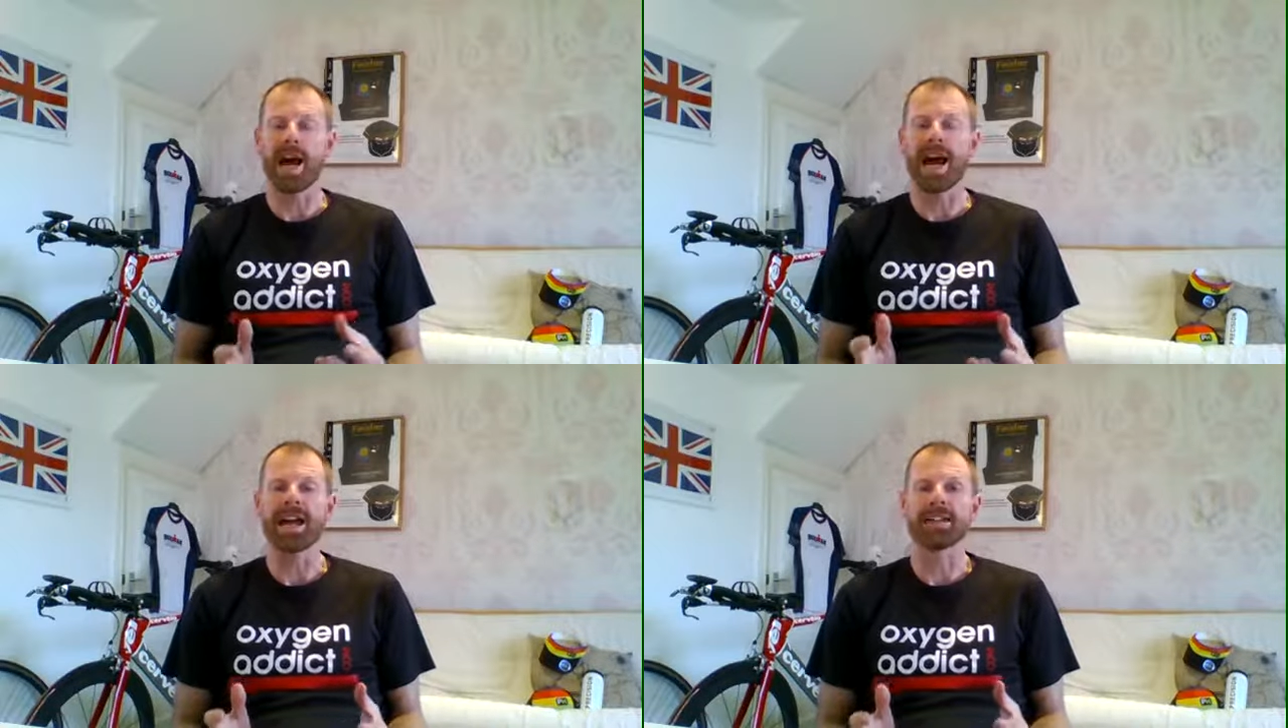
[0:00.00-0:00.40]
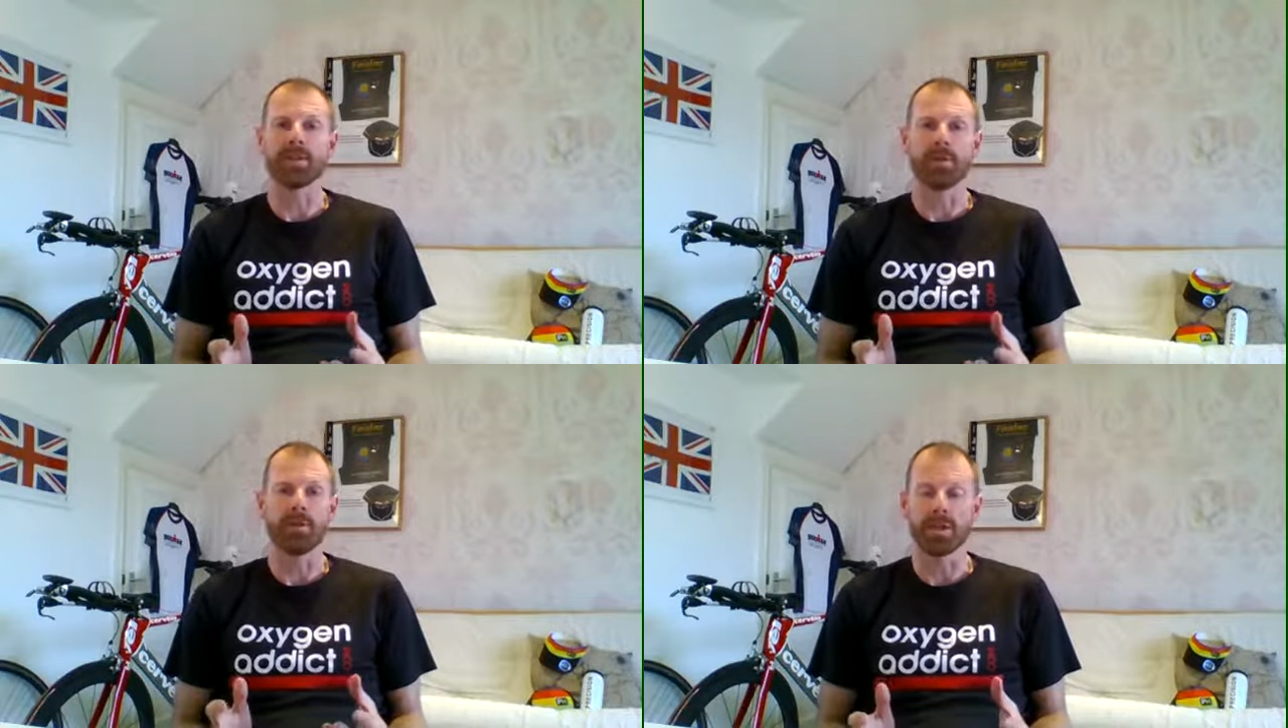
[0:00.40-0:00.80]
at
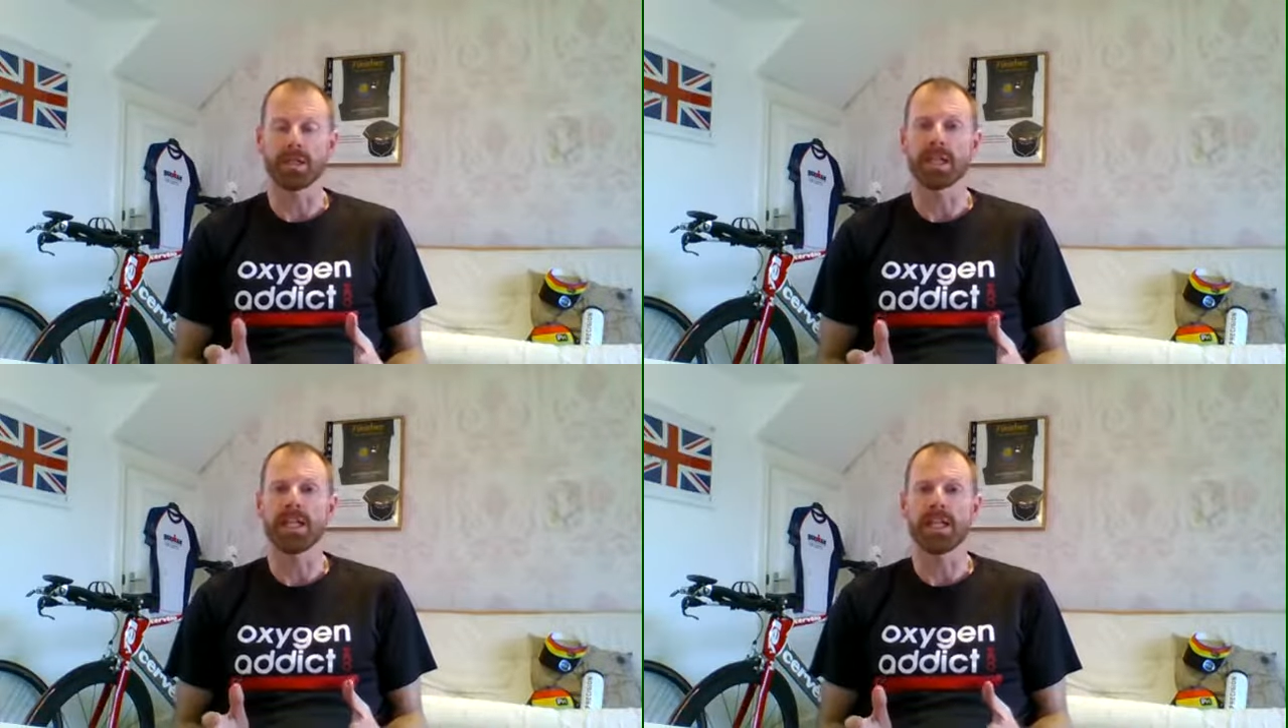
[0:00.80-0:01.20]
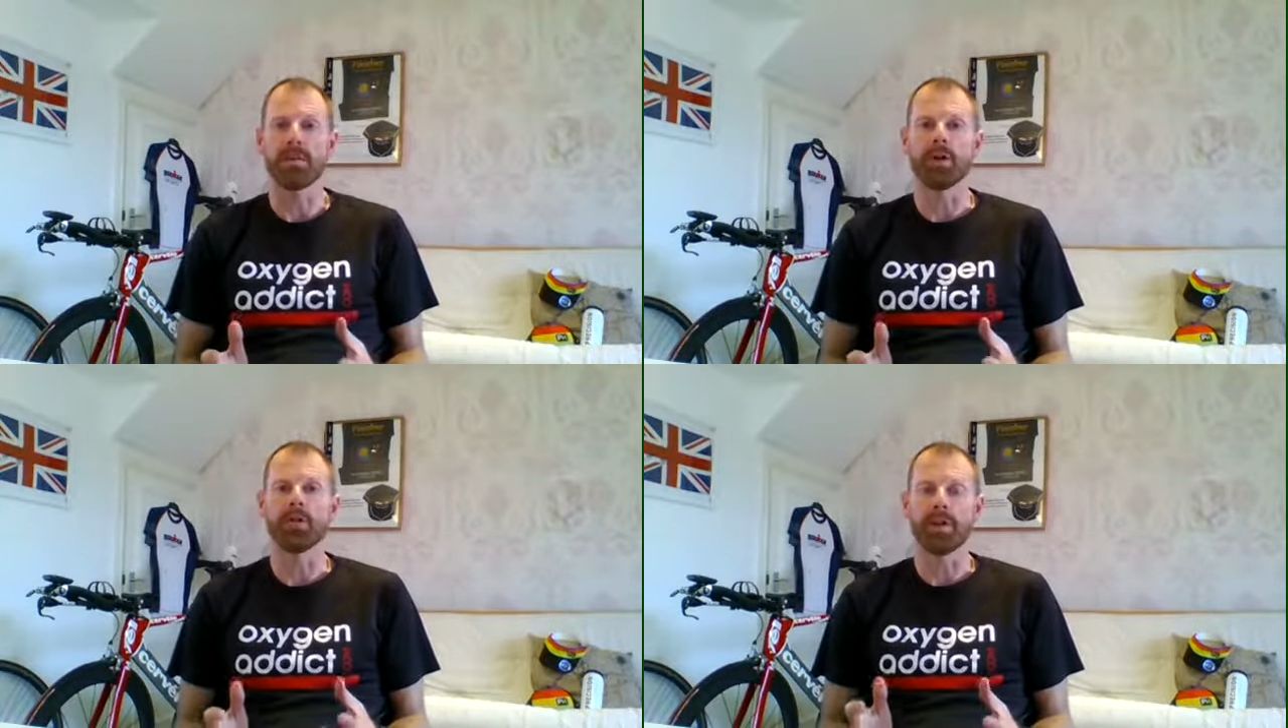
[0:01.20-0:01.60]
or just slightly
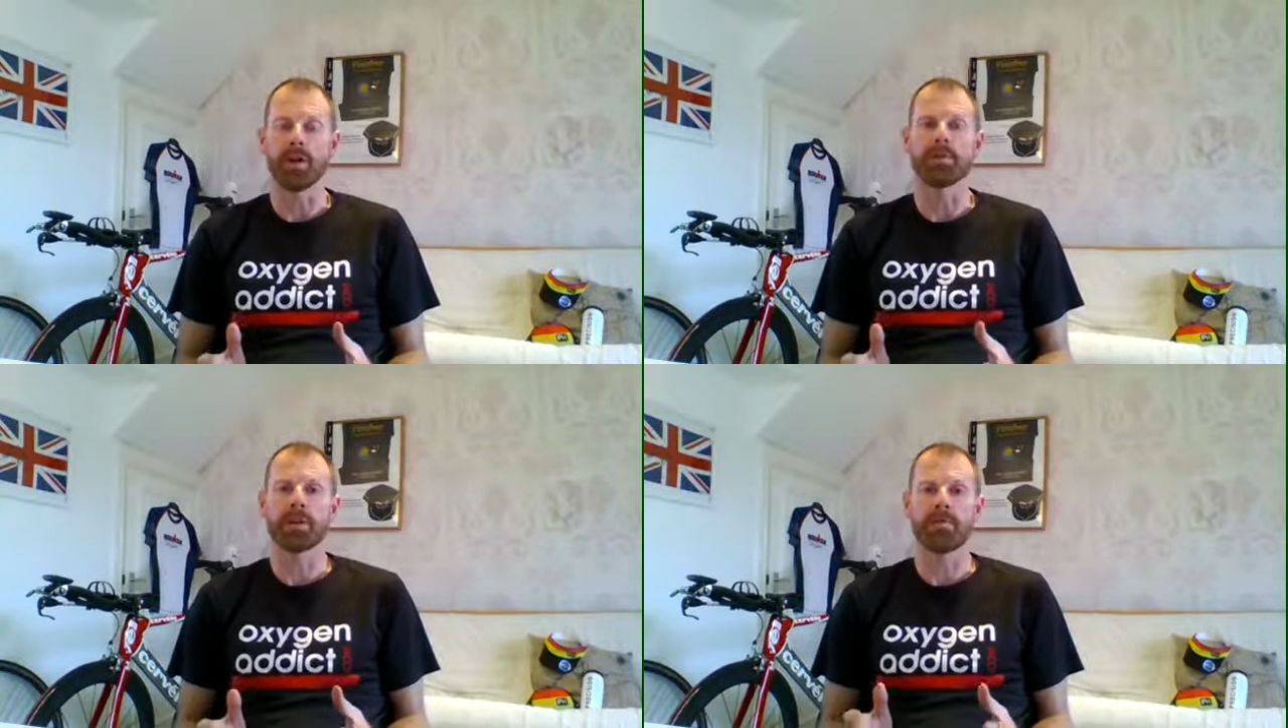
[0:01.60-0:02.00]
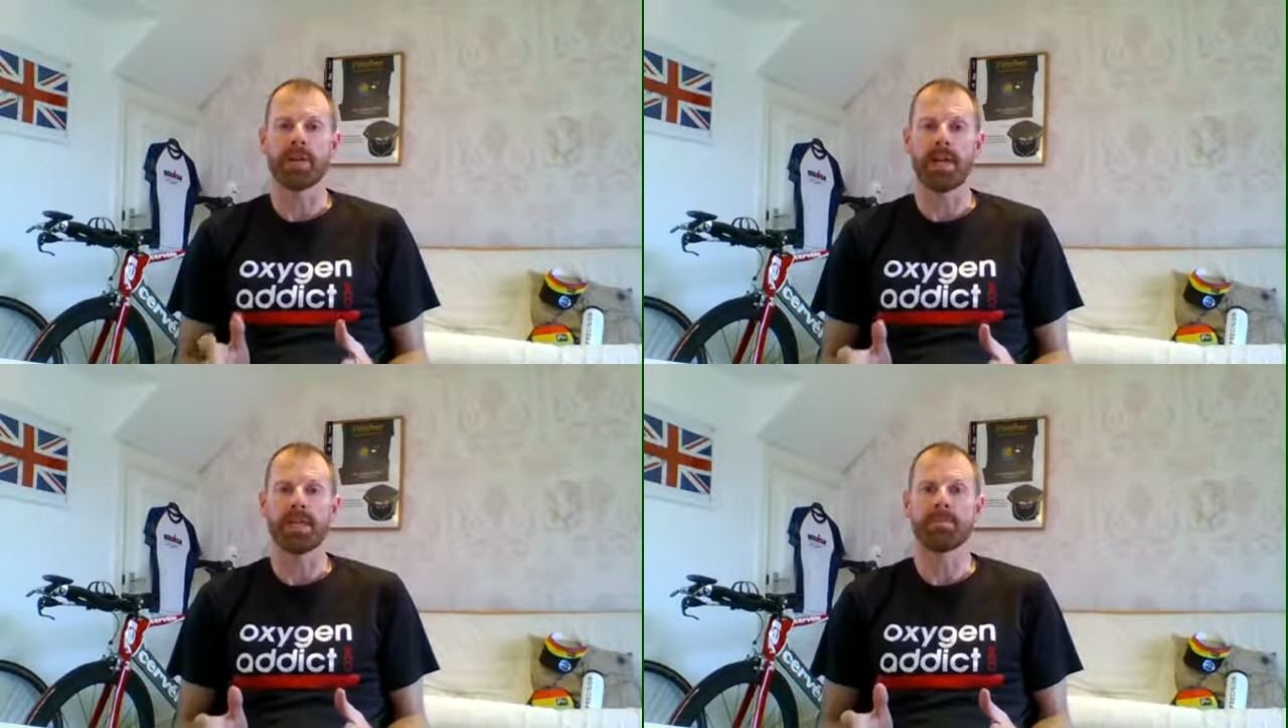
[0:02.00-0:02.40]
above the upcoming
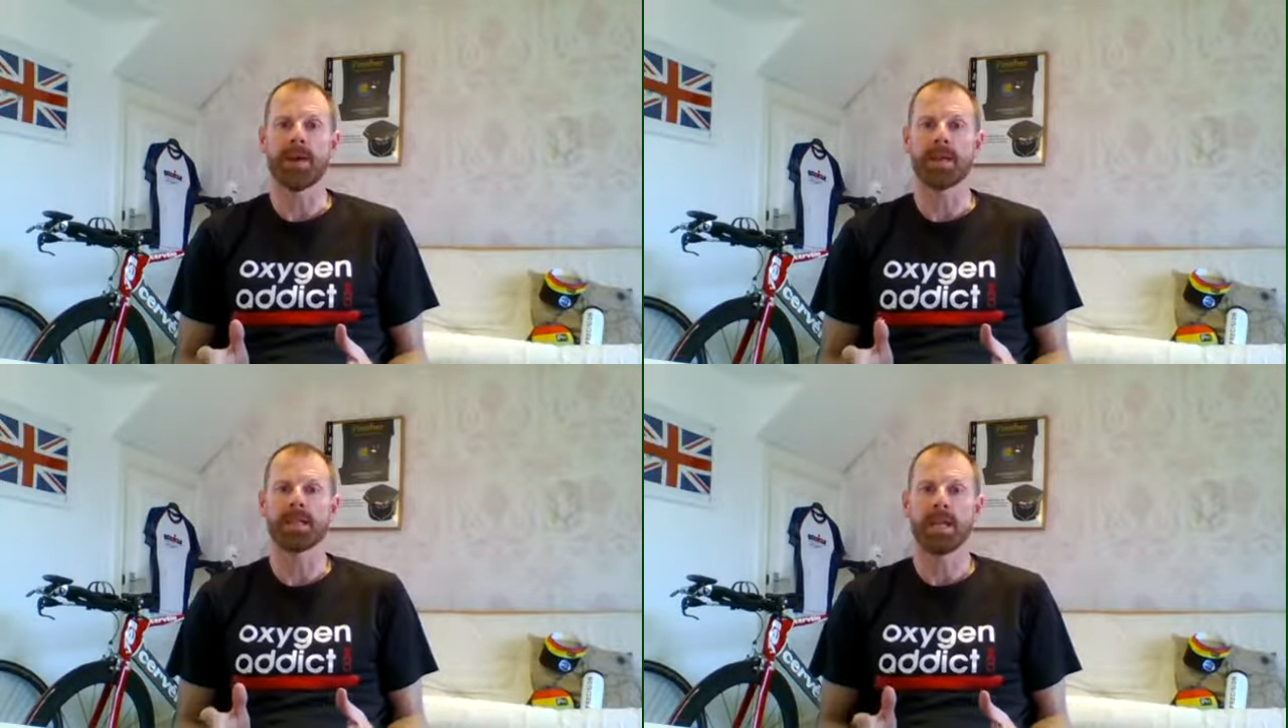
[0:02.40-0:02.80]
race pace